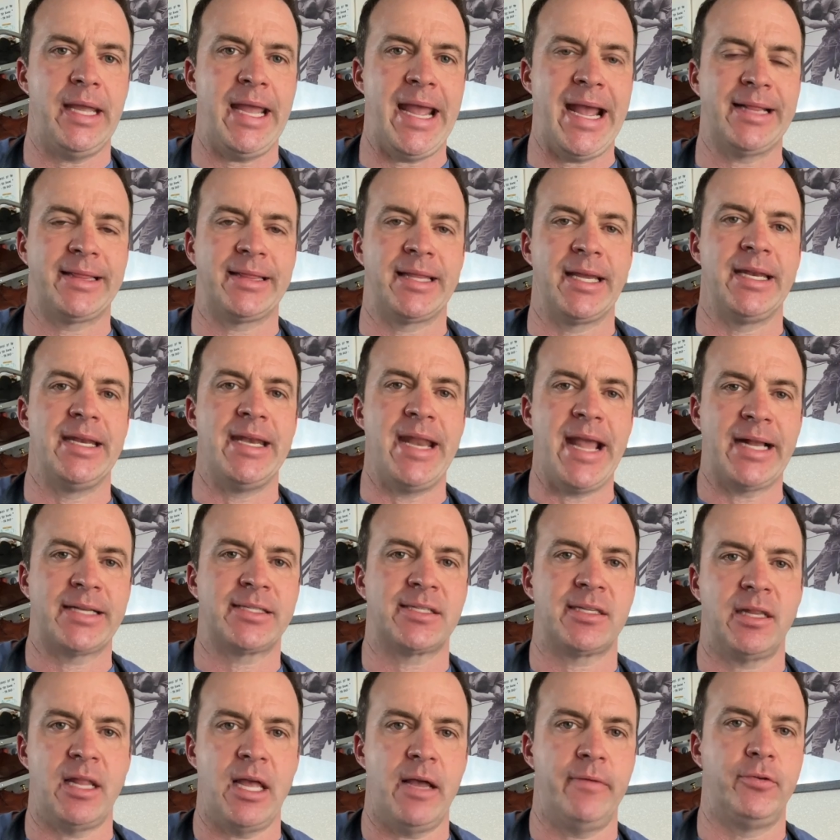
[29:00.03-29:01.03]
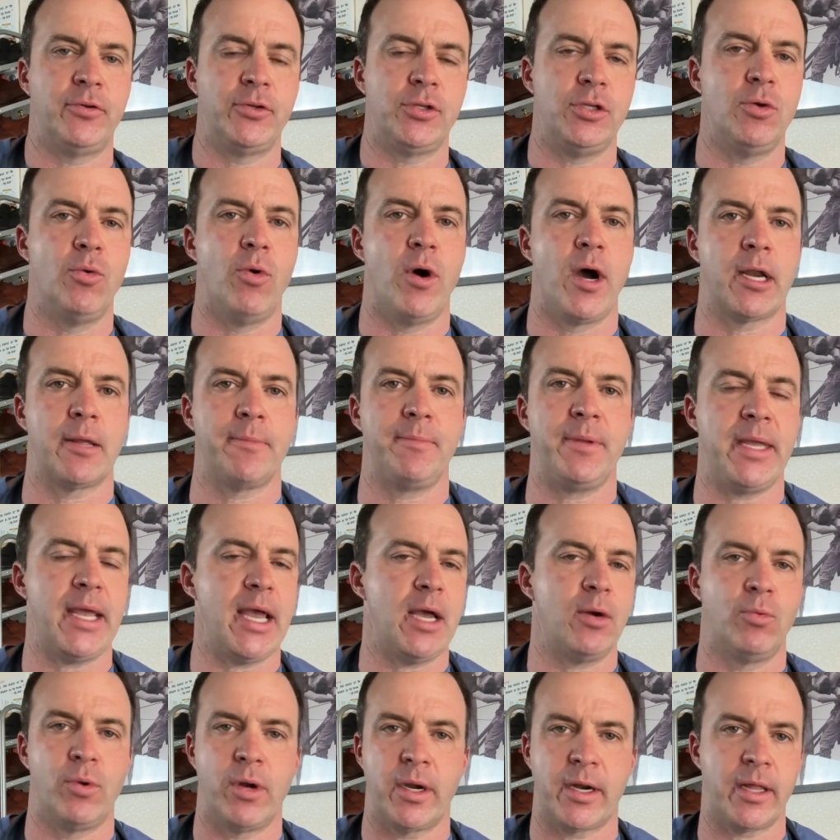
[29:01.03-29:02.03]
at the next level you want to be
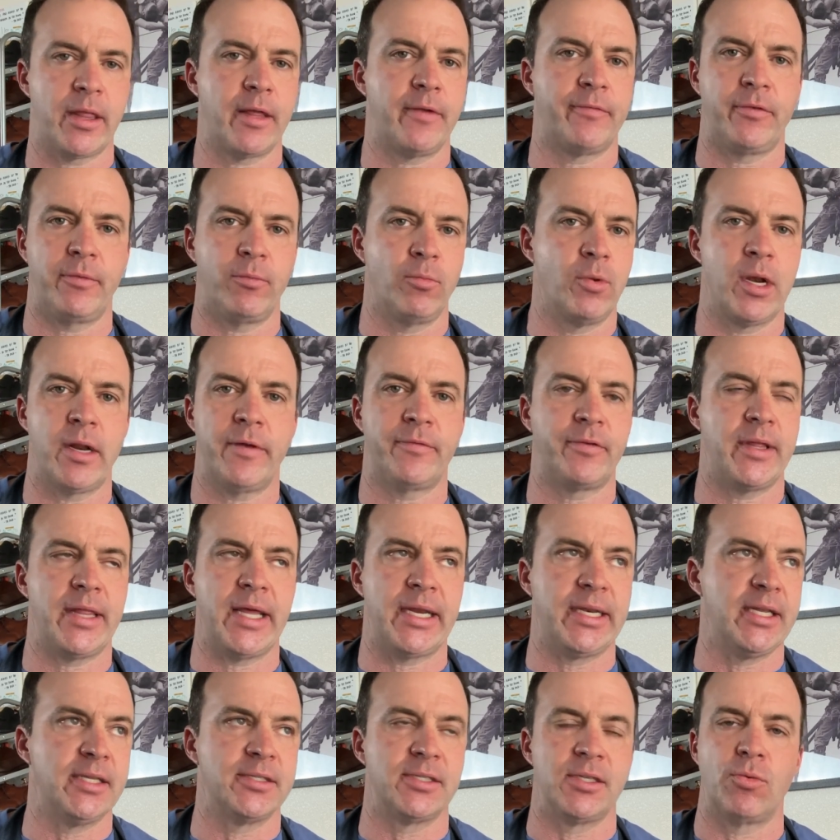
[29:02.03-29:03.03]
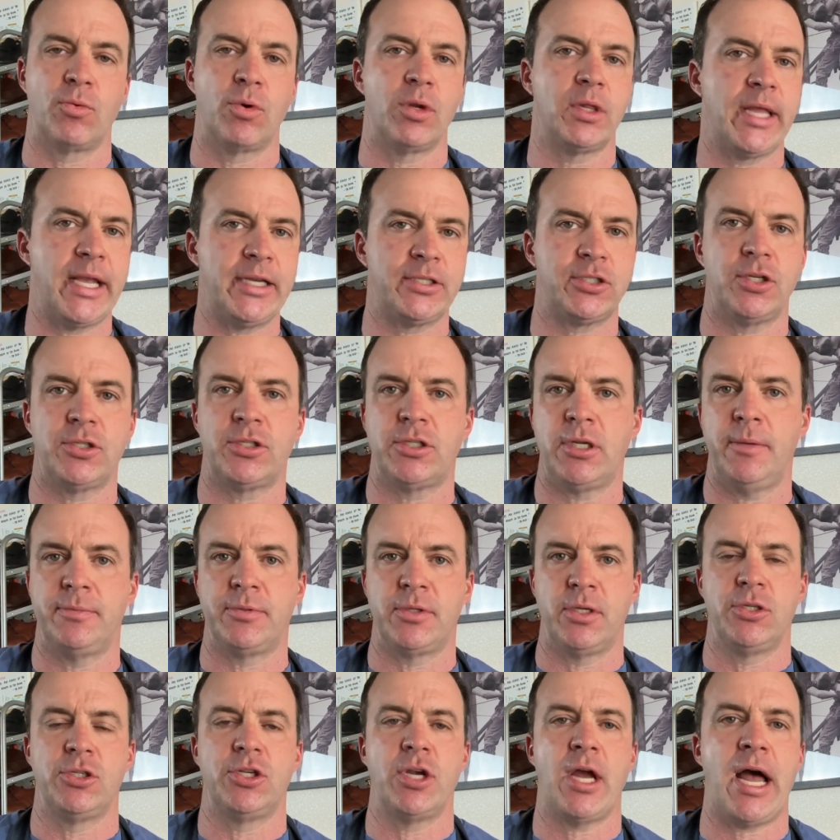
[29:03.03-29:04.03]
at, whatever that is, in relationships
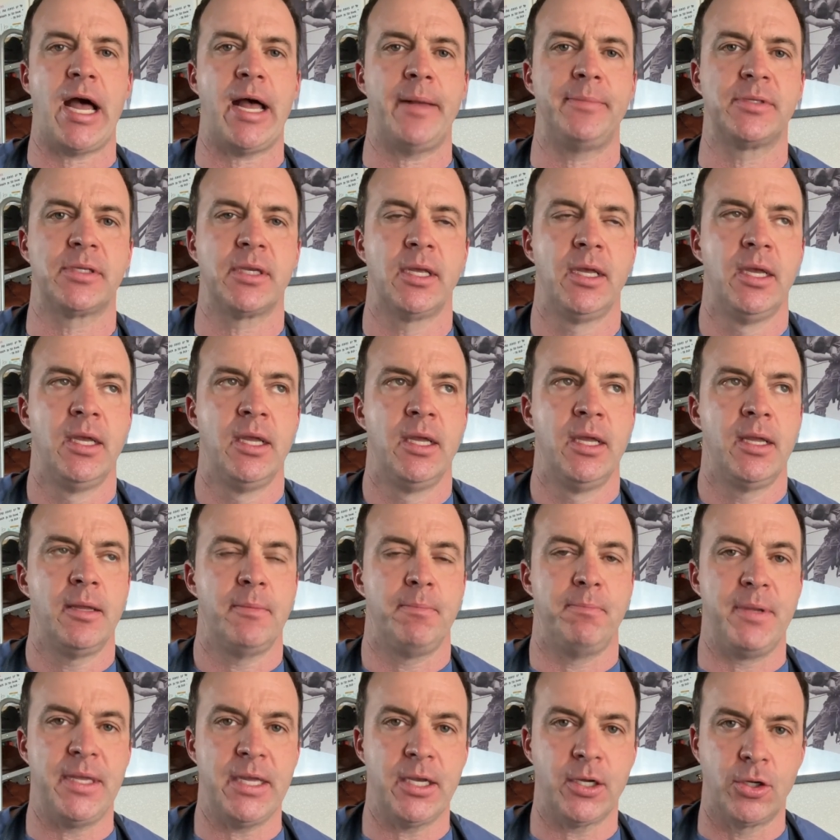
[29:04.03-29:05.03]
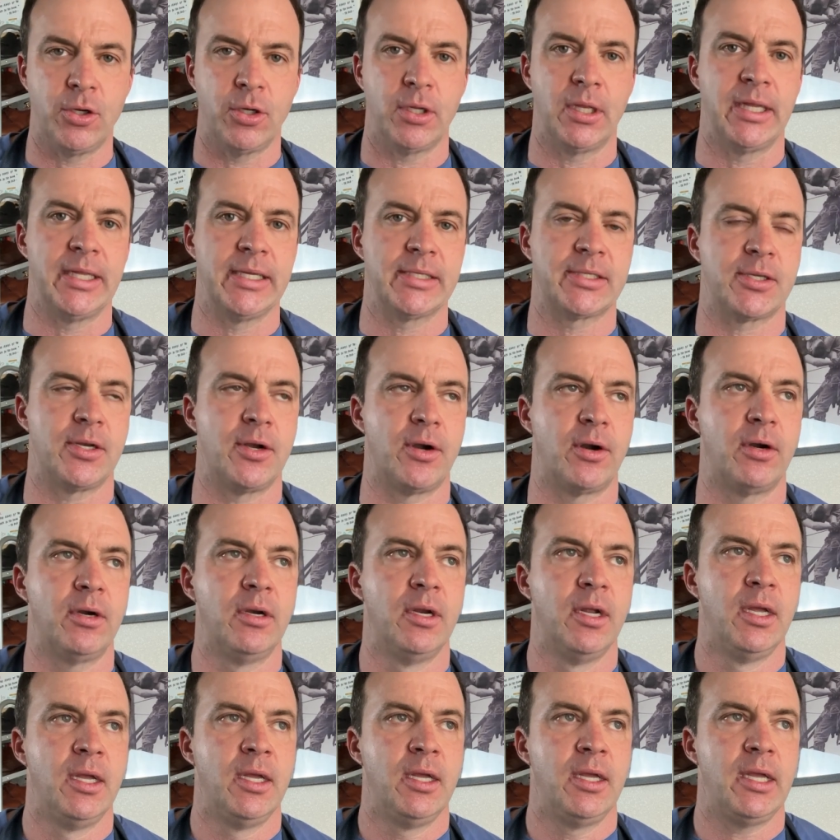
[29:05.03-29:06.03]
and jobs. Be a good listener,
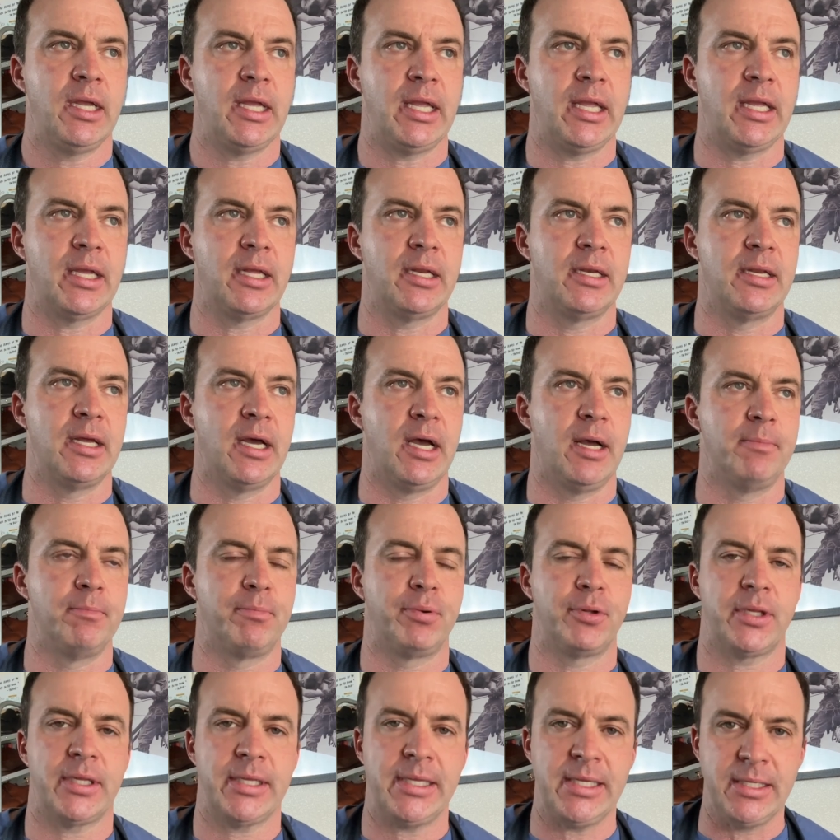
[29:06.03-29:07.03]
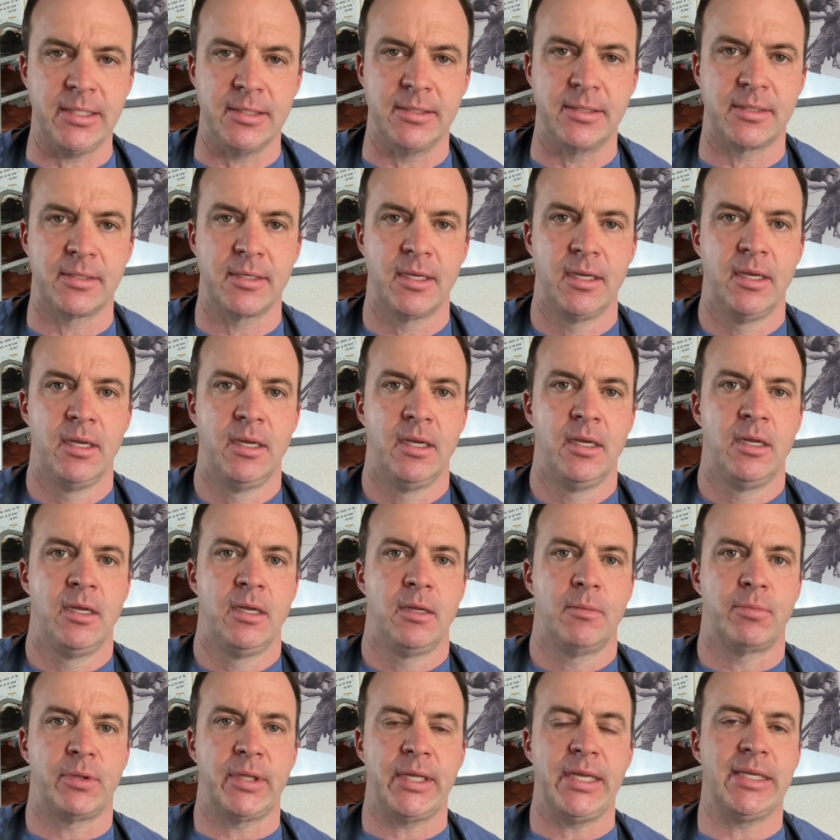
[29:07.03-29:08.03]
and please
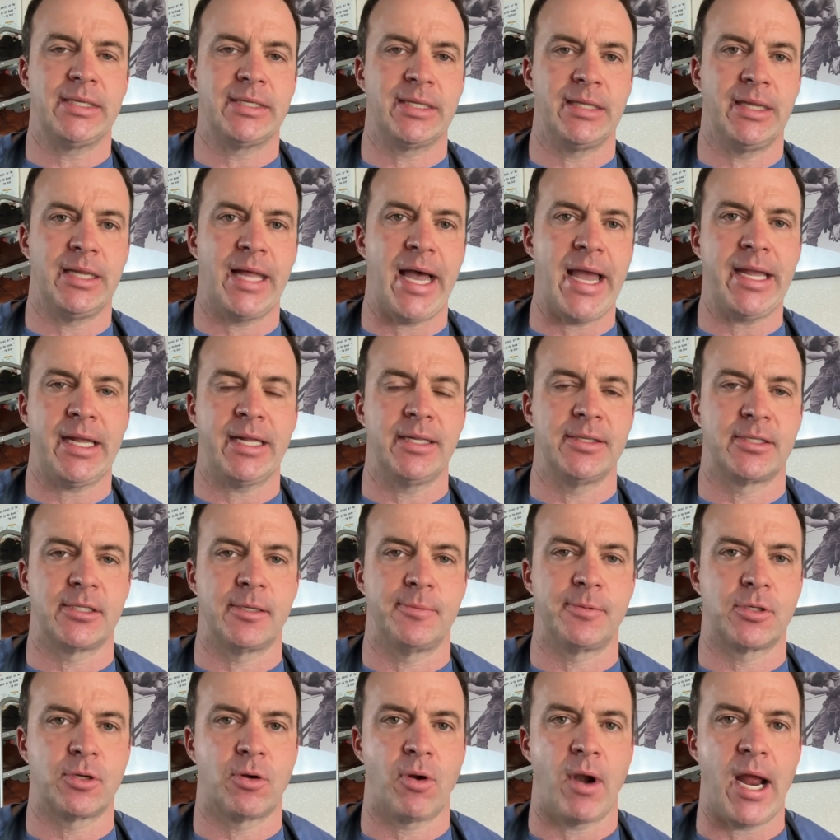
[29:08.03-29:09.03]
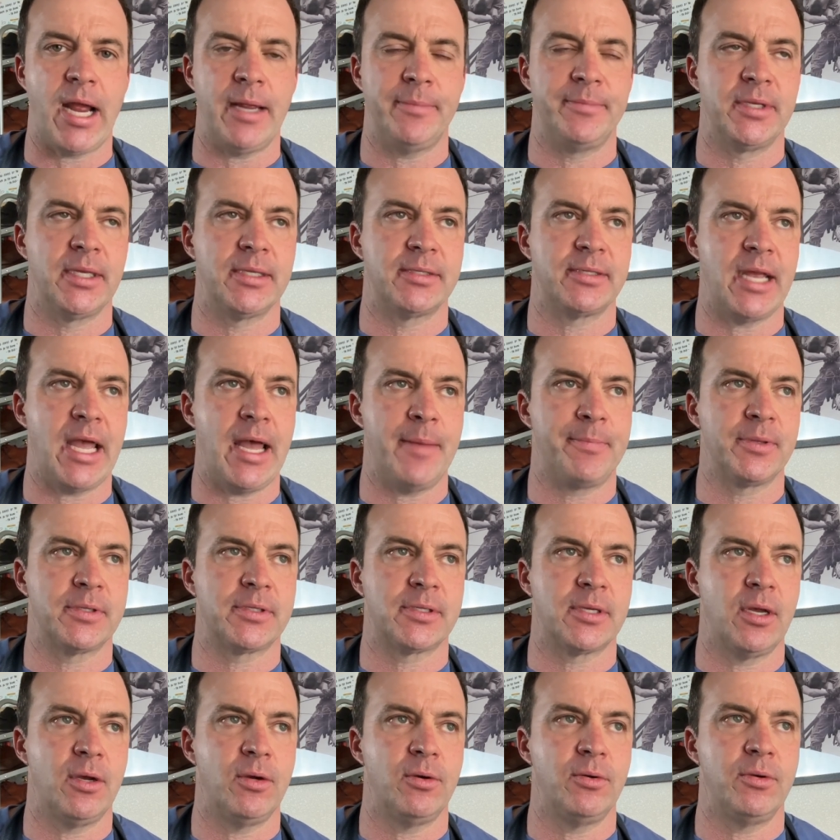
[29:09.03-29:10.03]
like and subscribe this
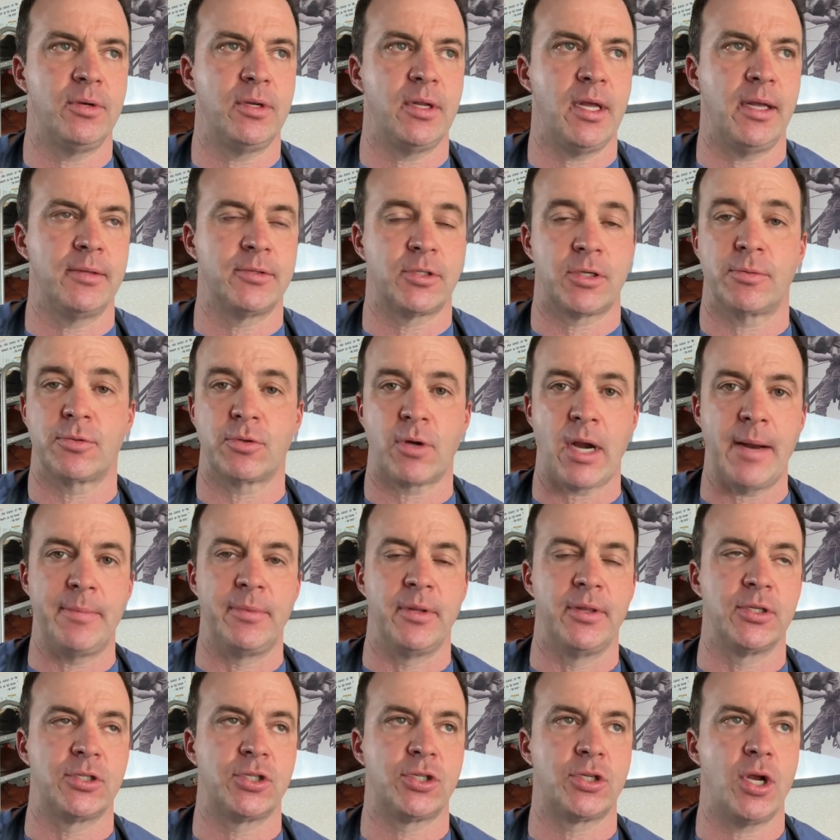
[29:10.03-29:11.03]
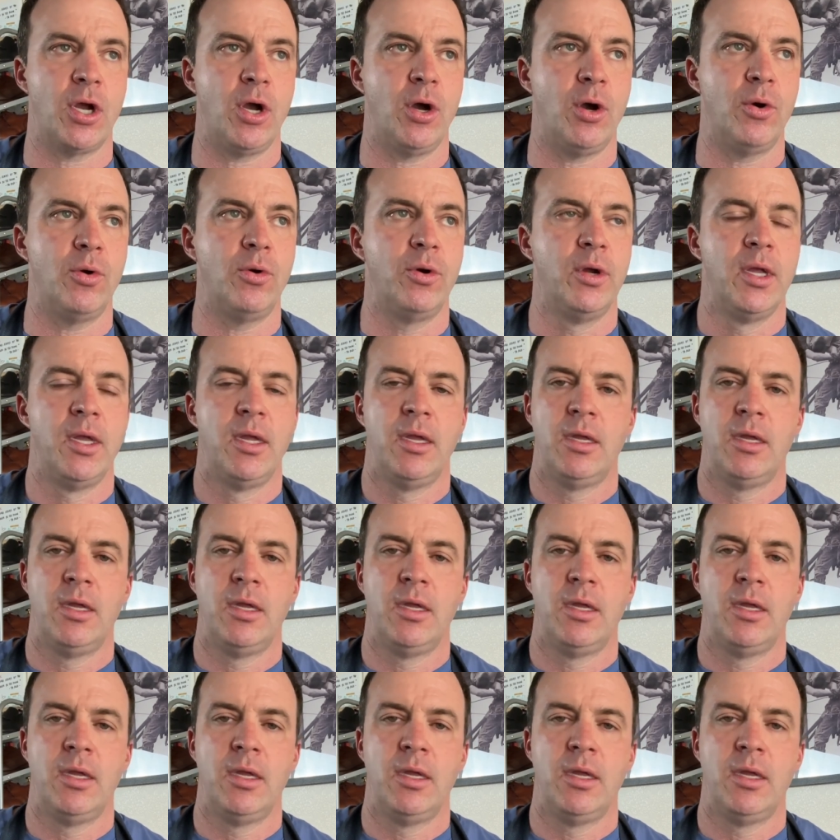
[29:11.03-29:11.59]
episode and subscribe to the show.